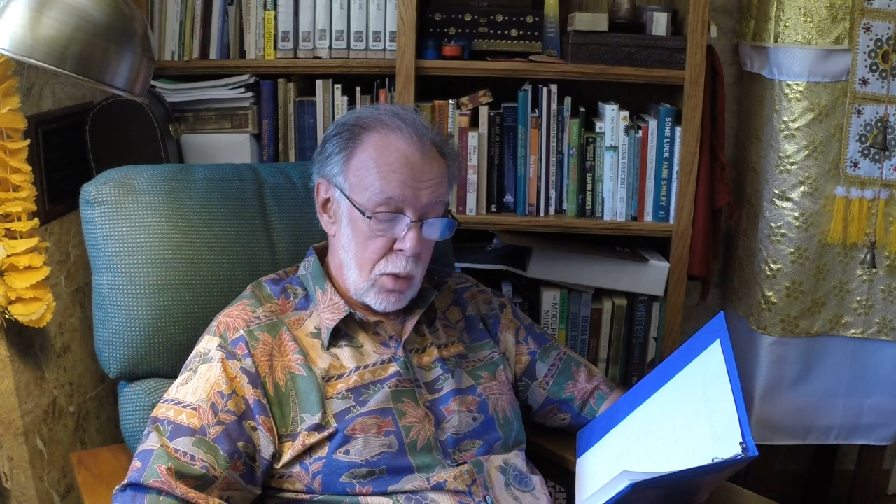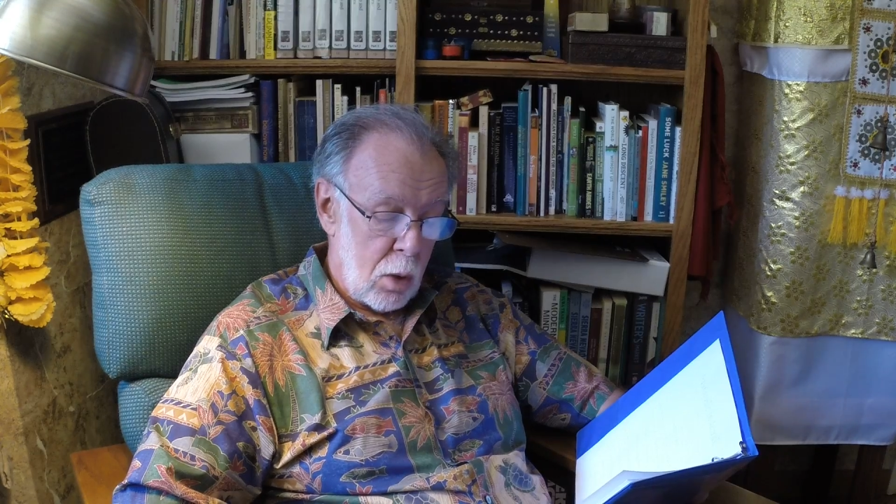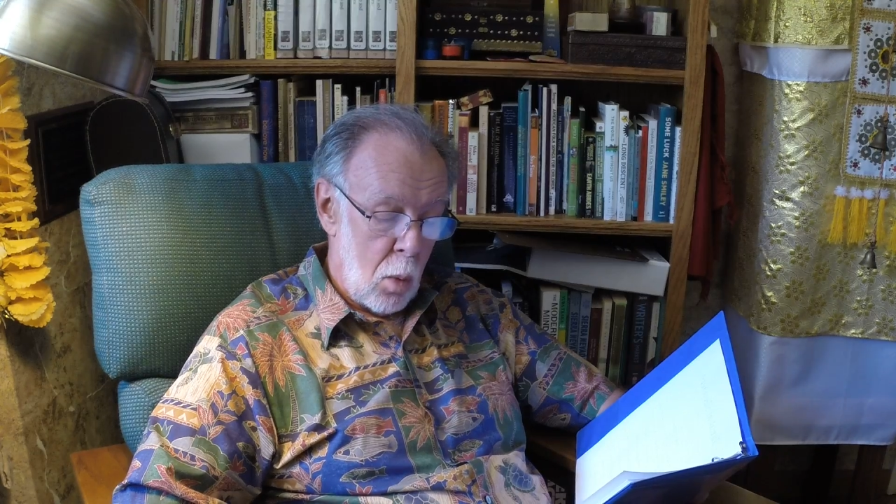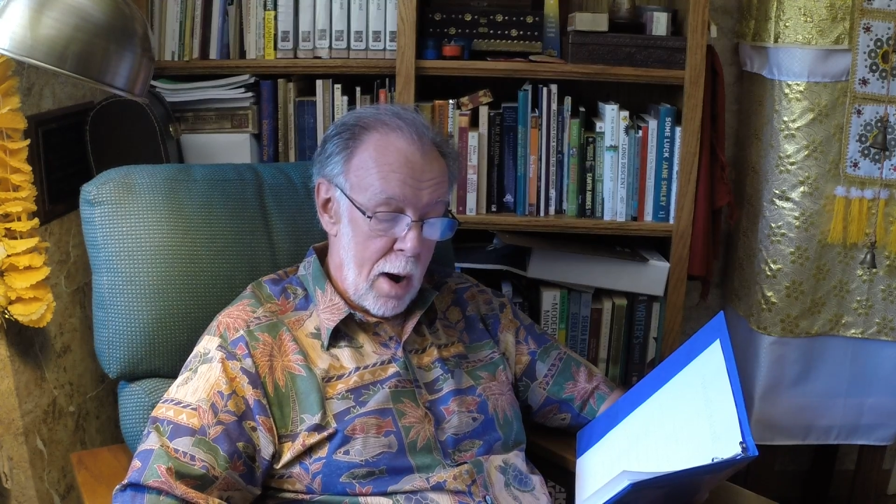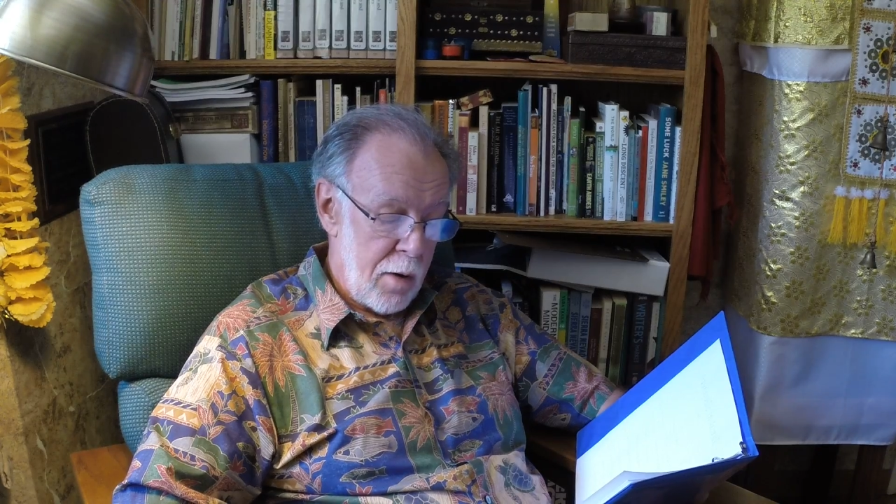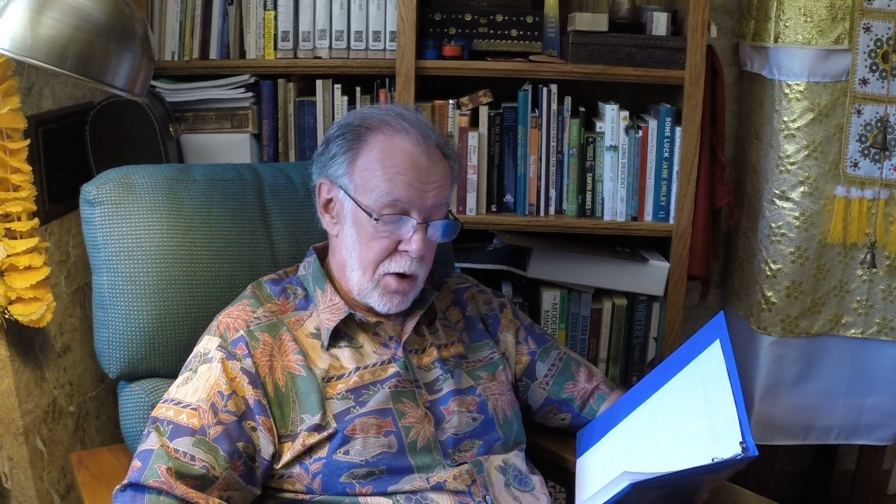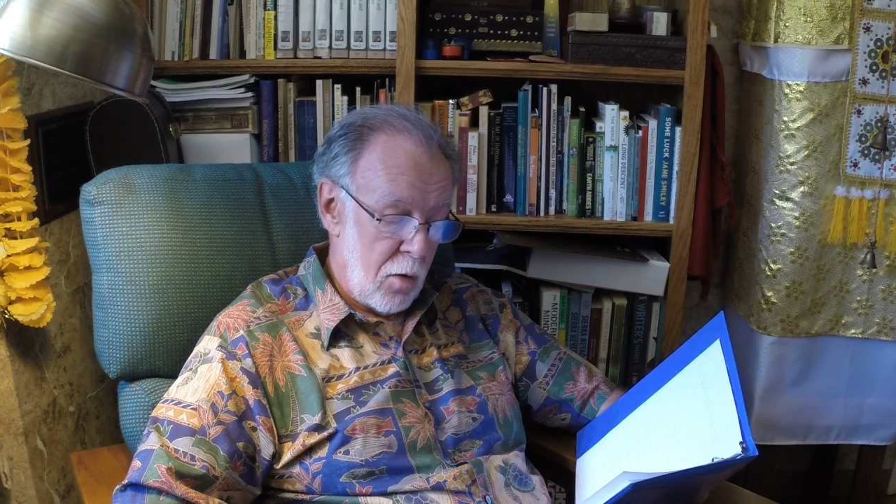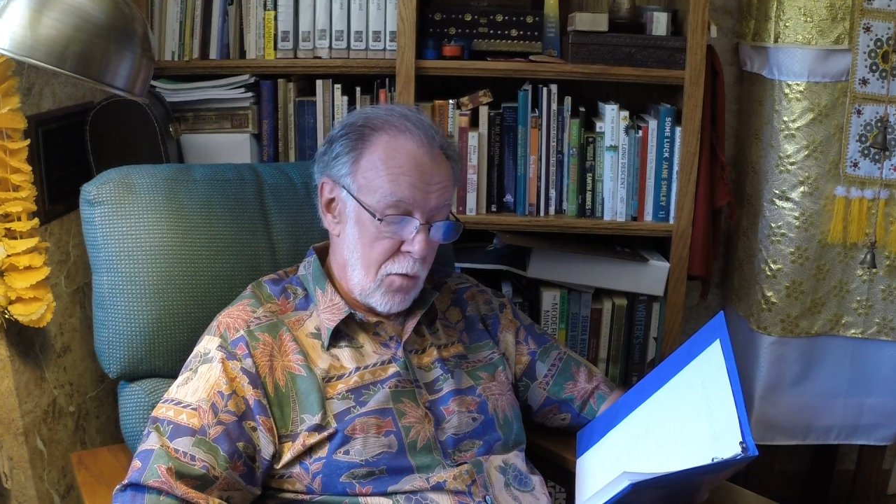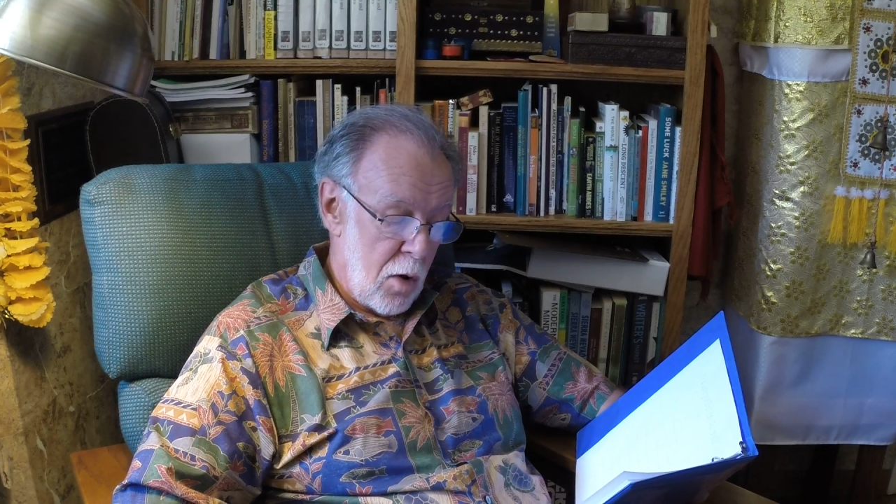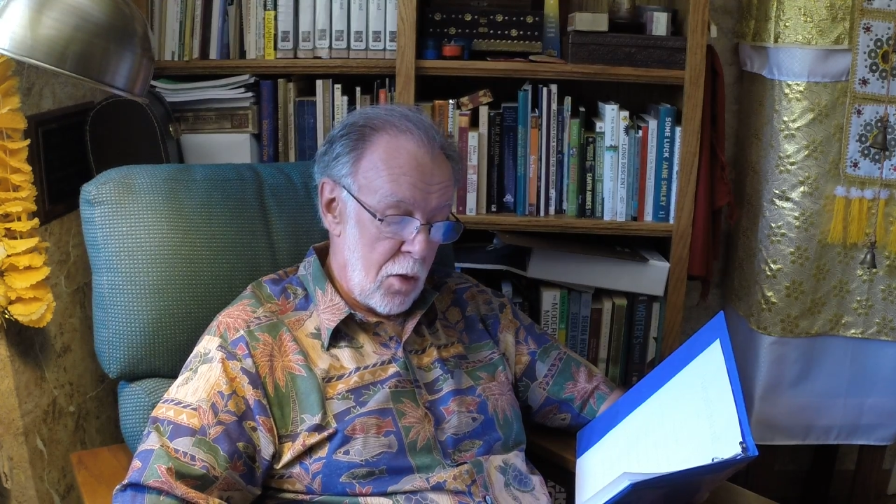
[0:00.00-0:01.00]
required no
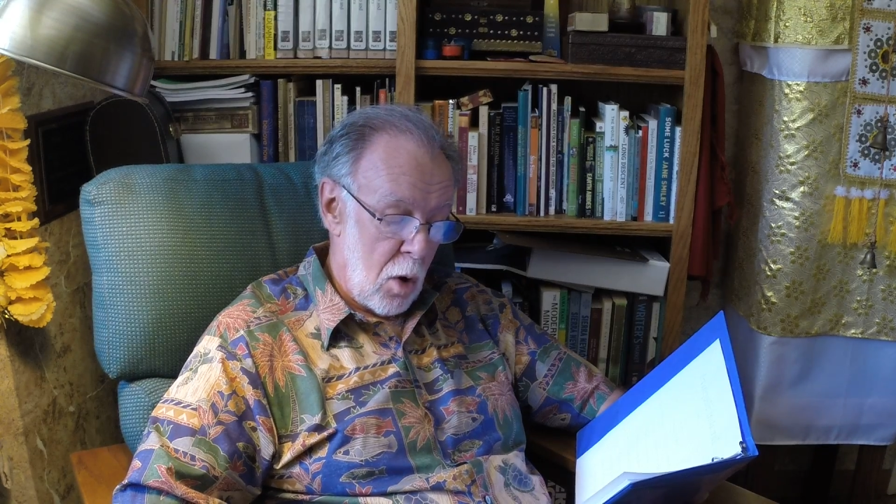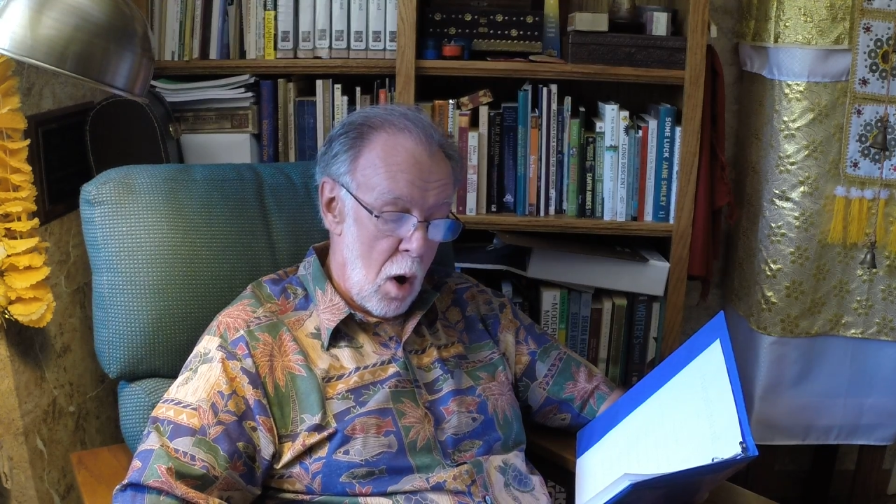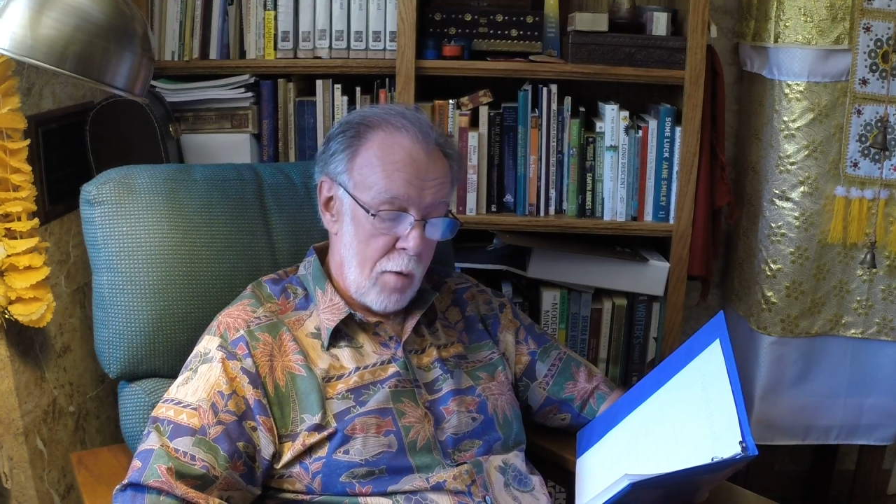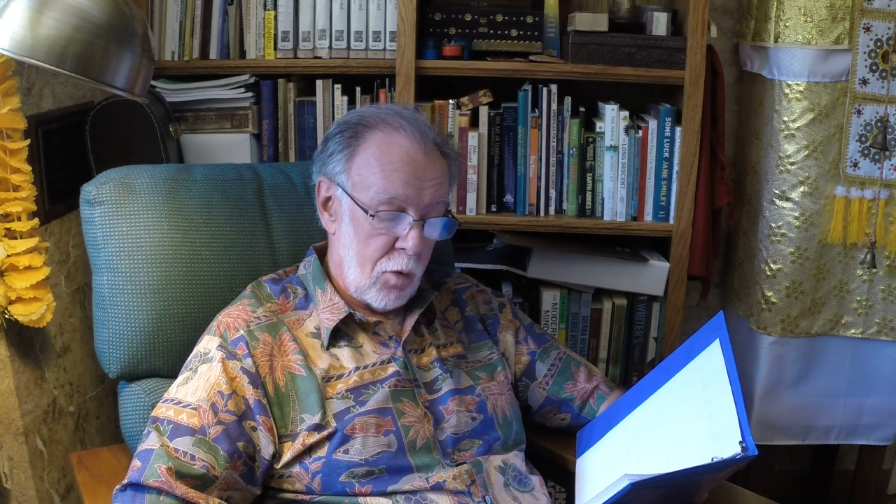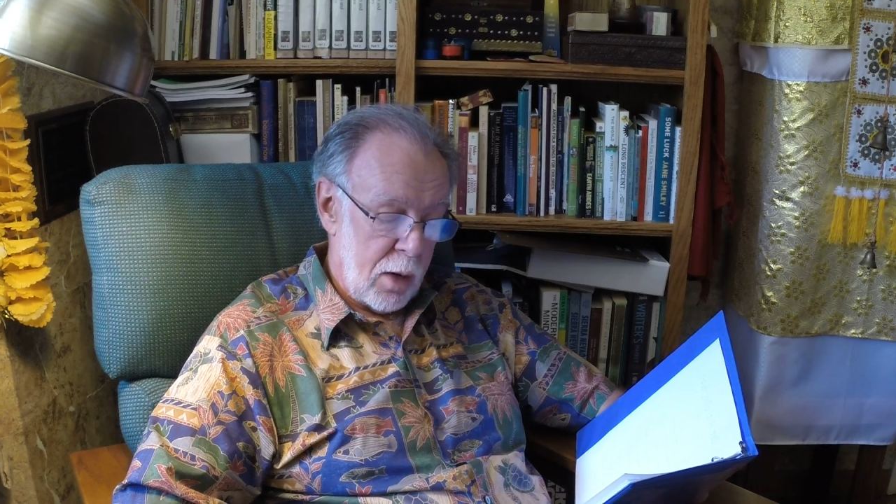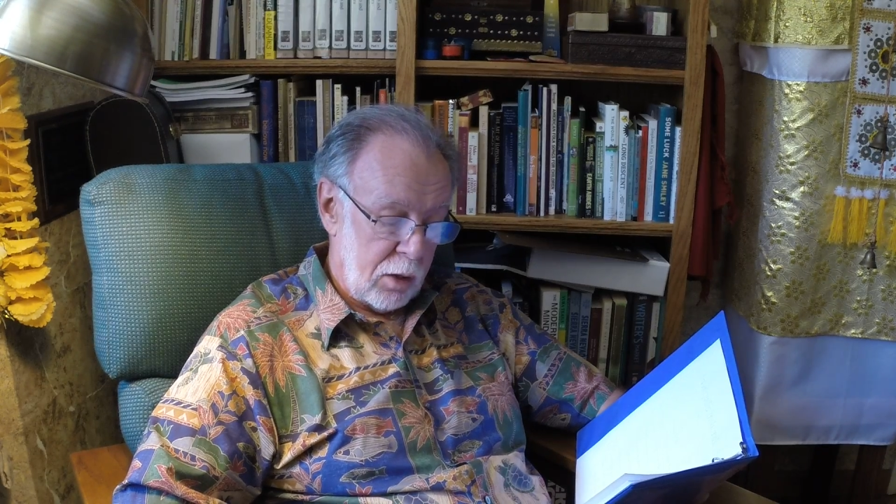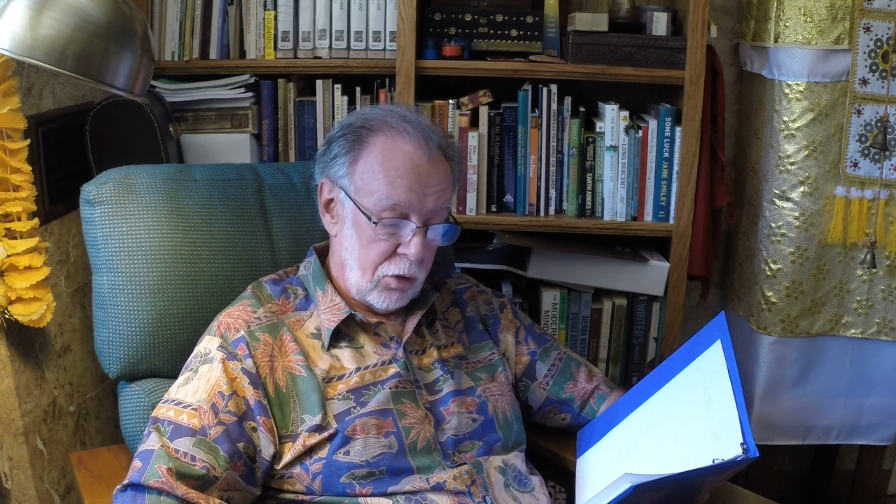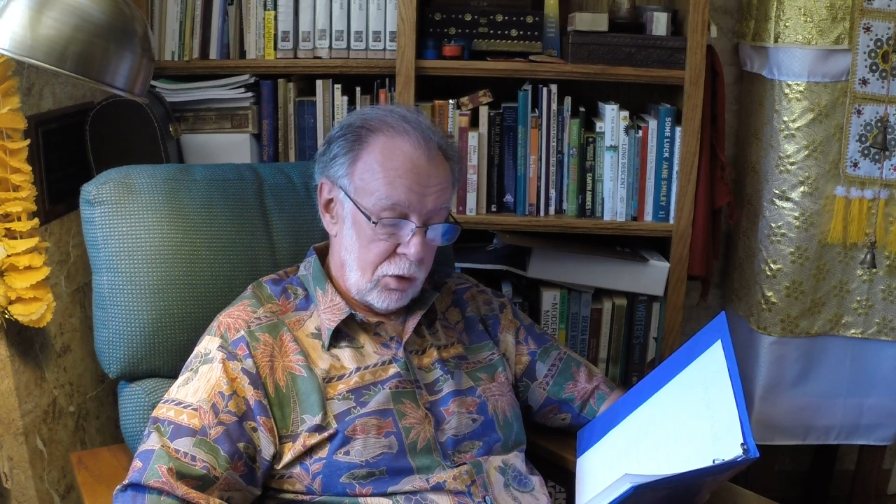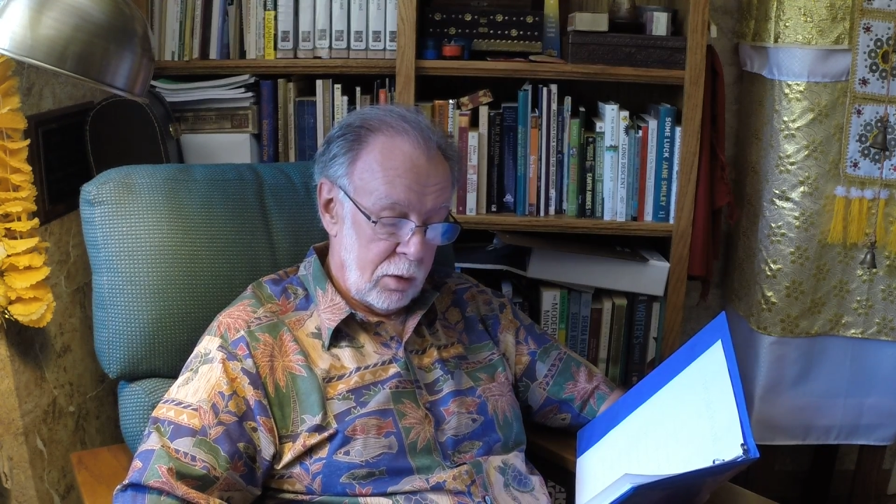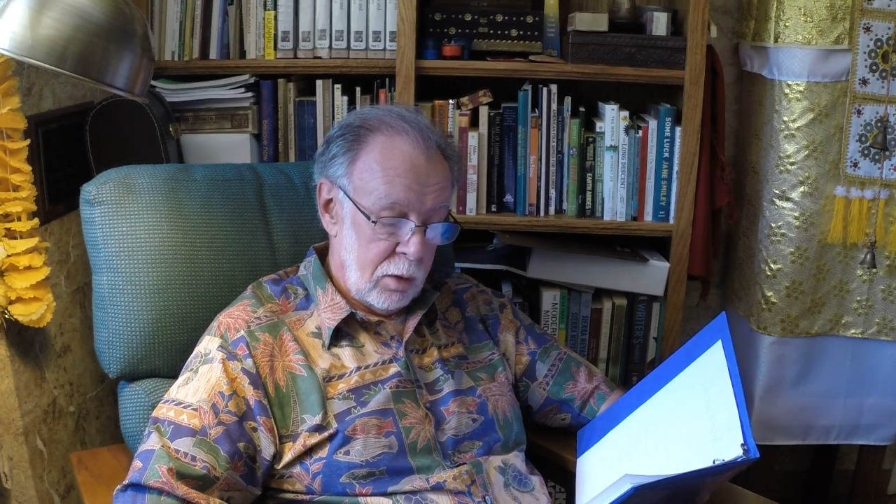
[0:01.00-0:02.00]
further offerings.